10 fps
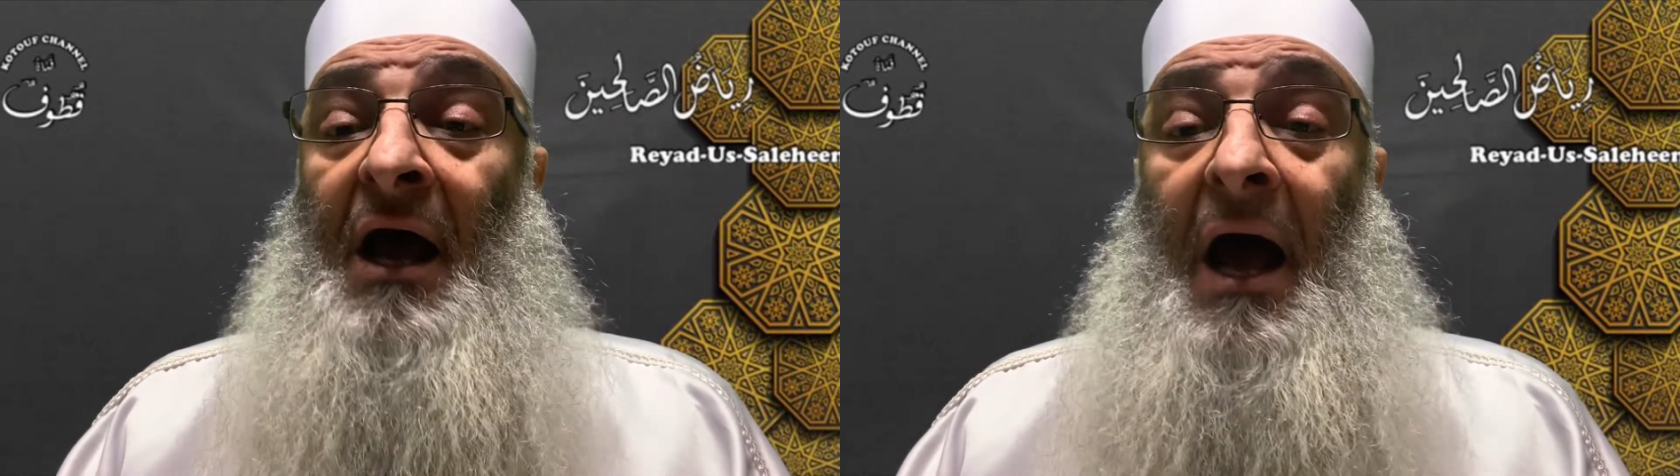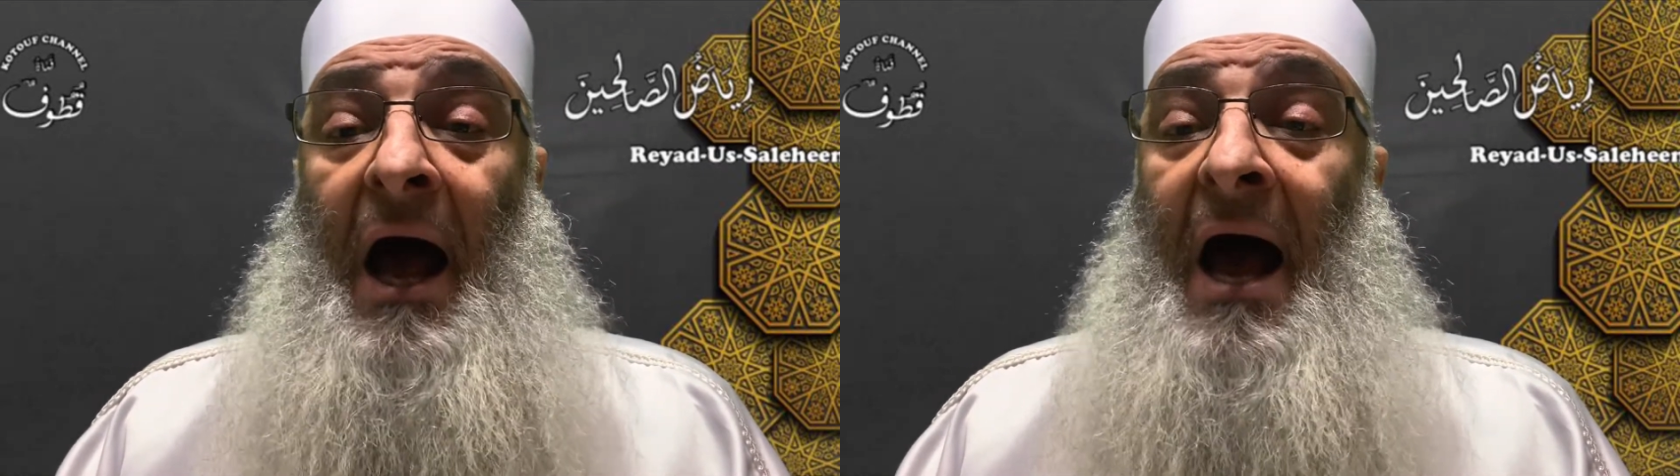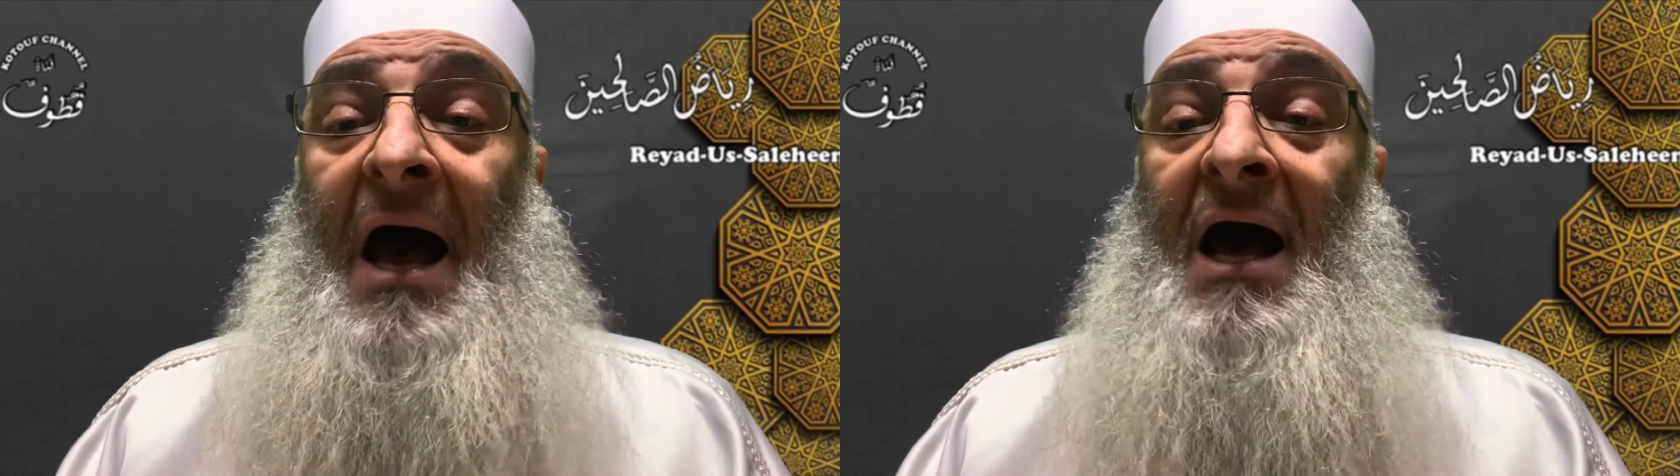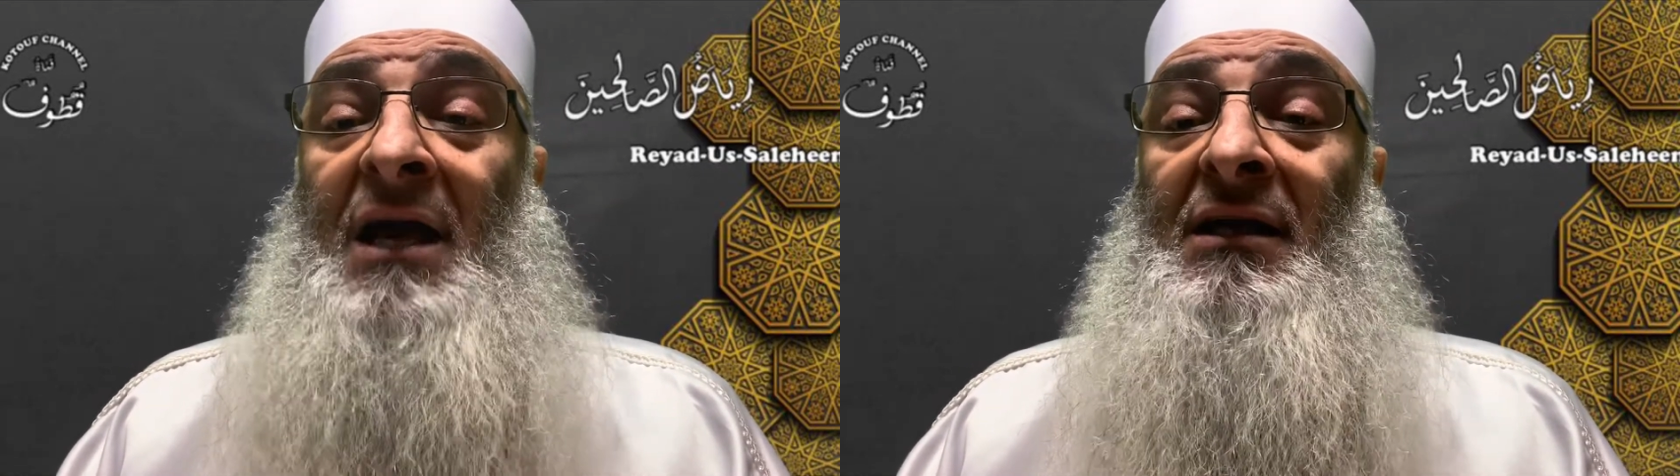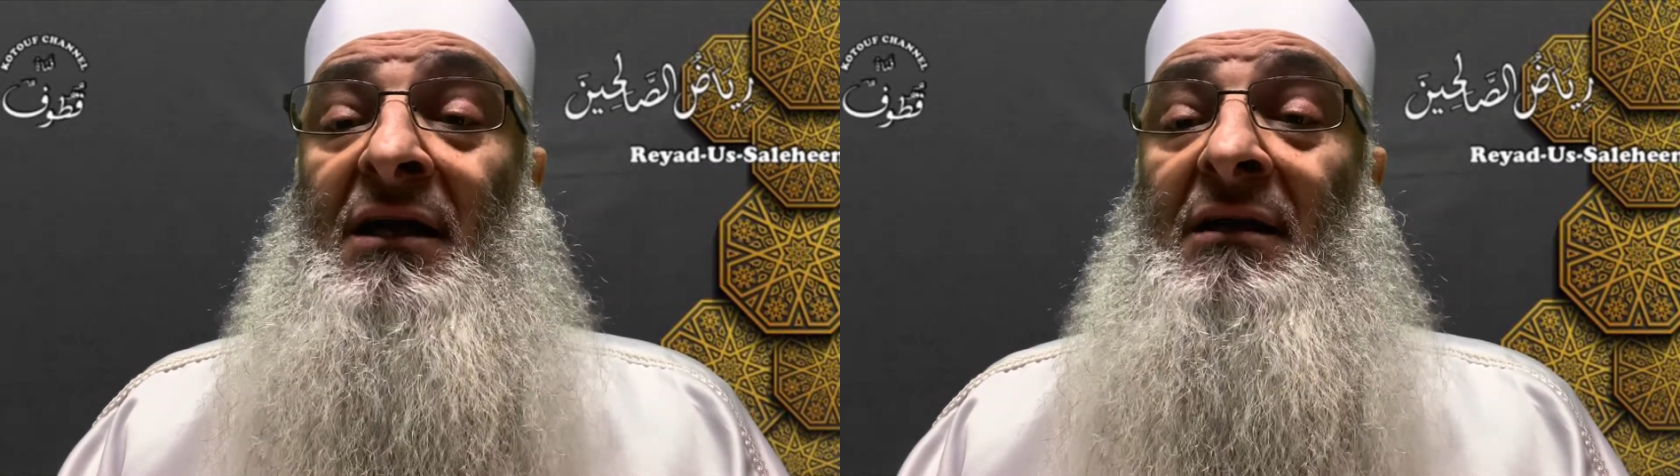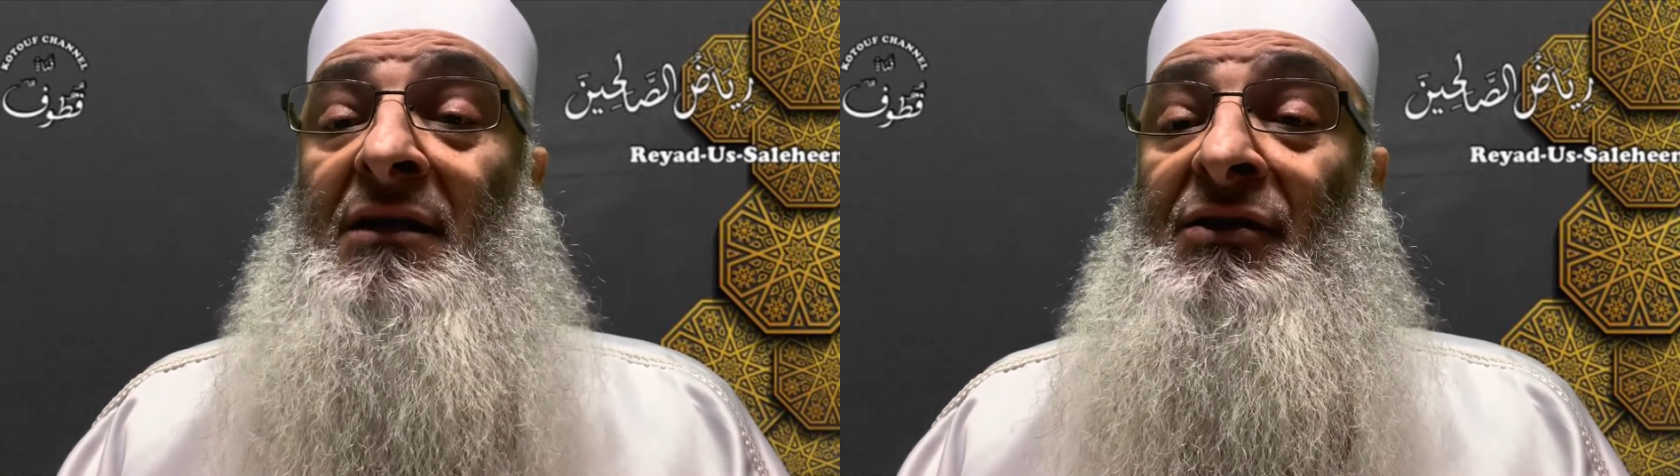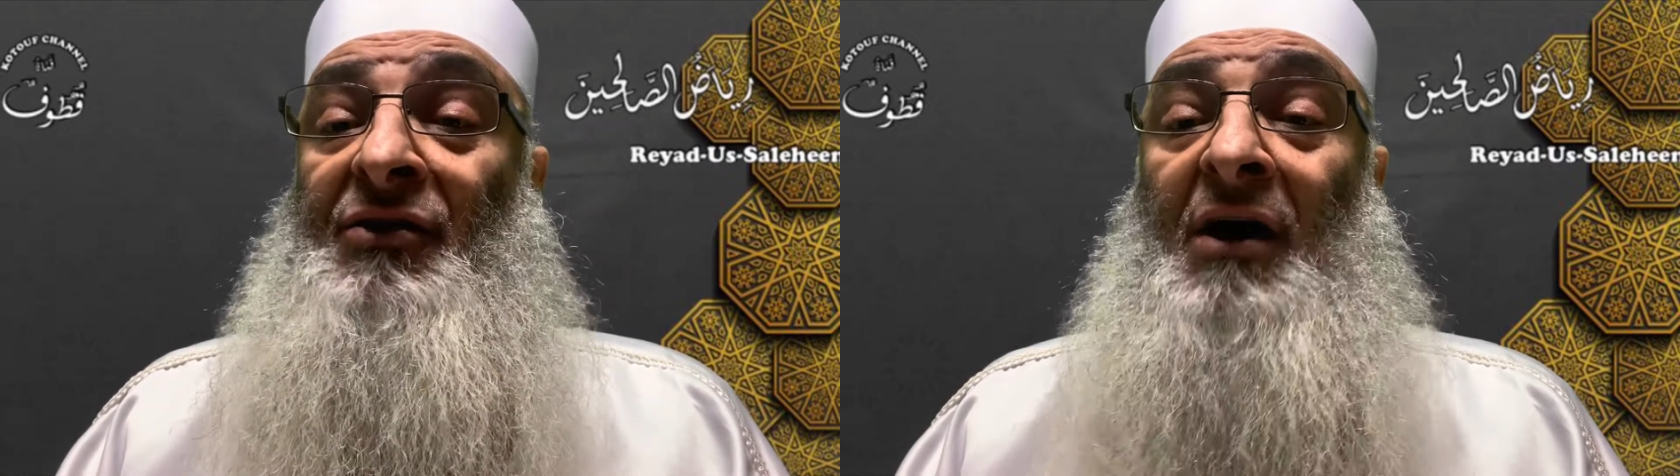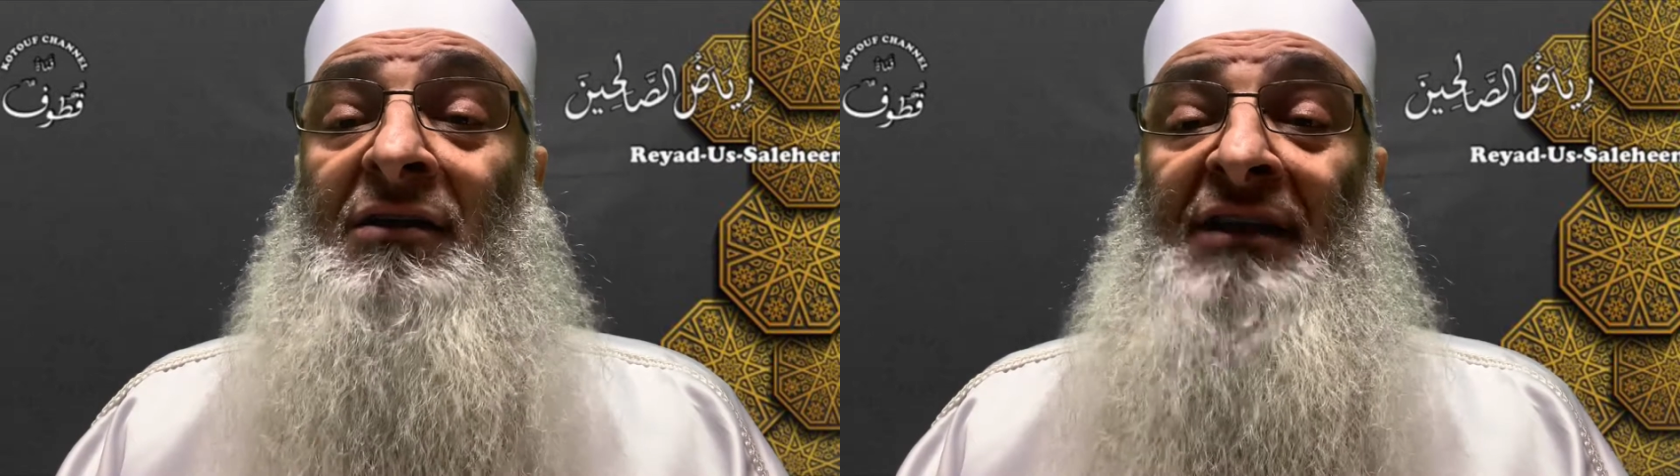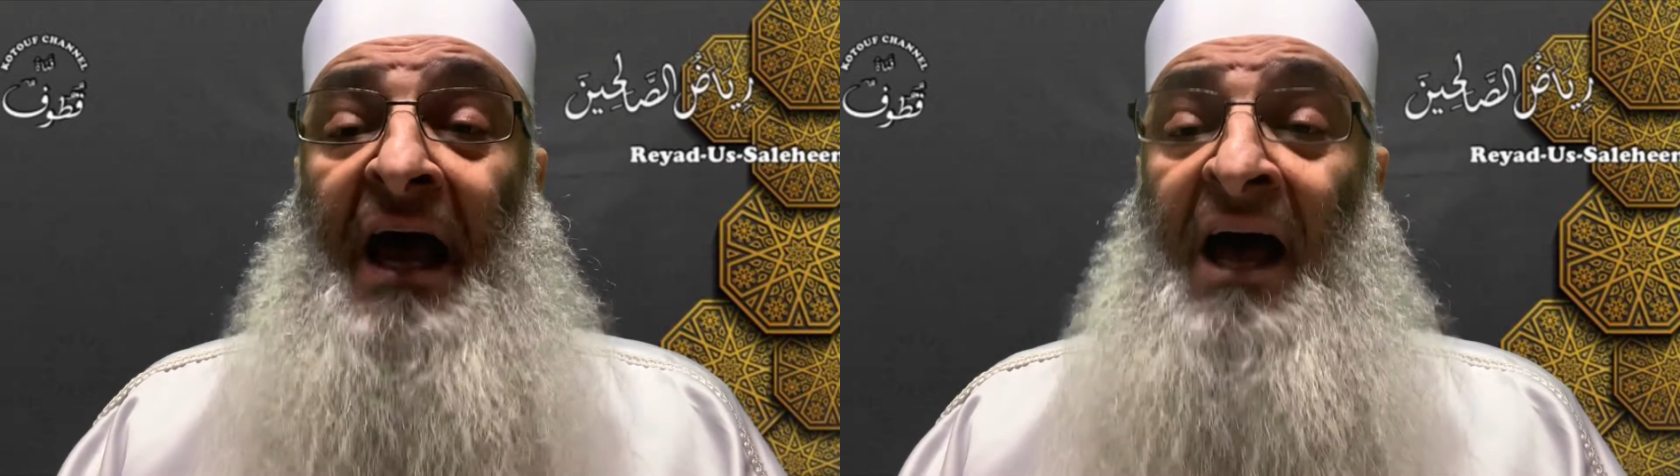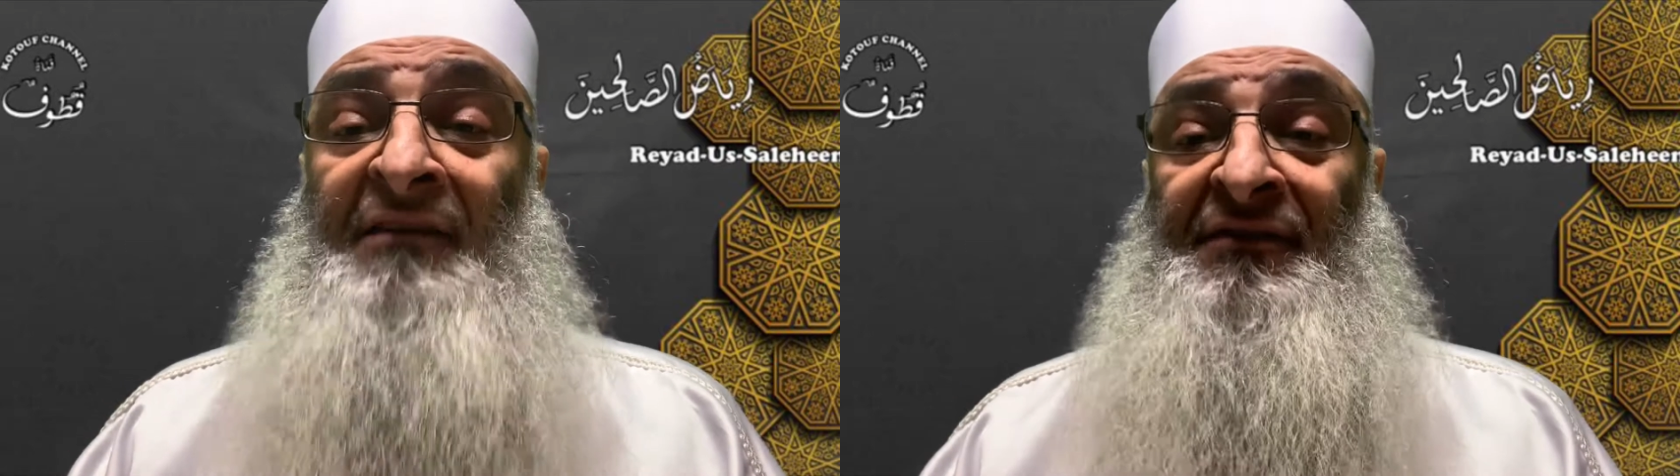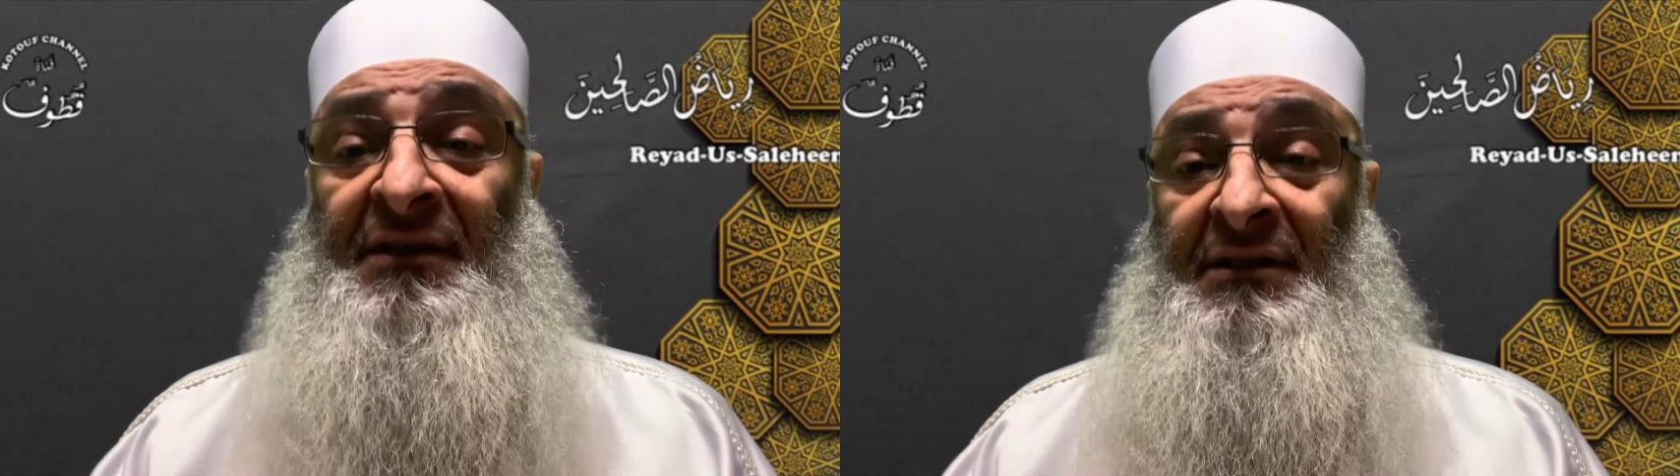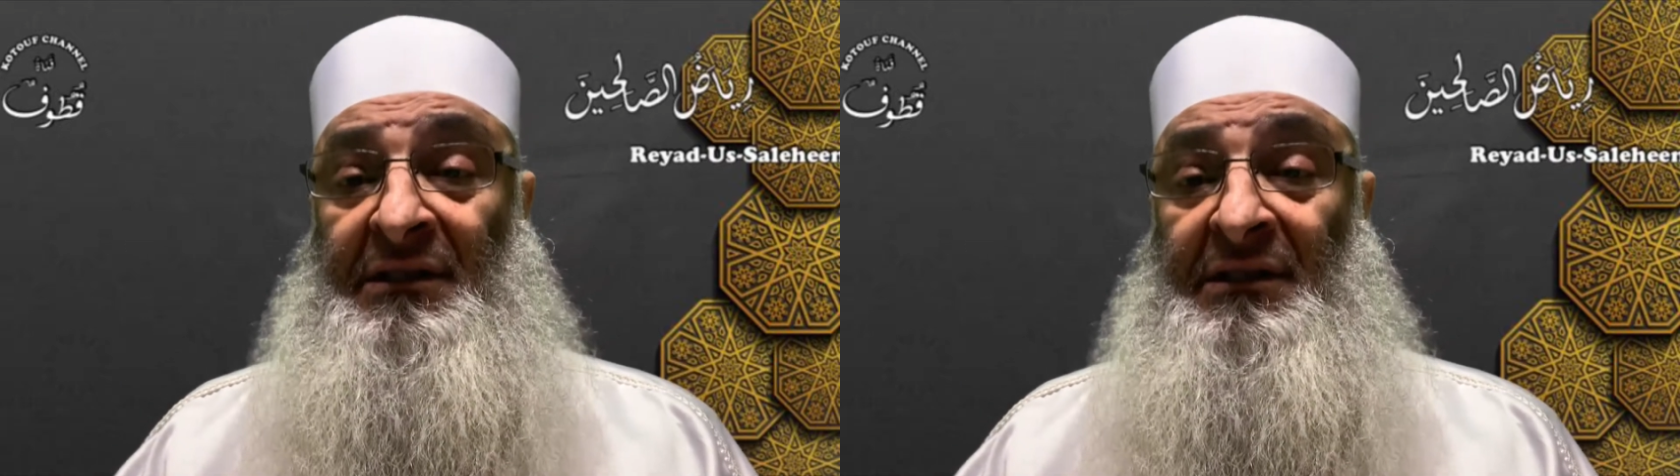I don't have it.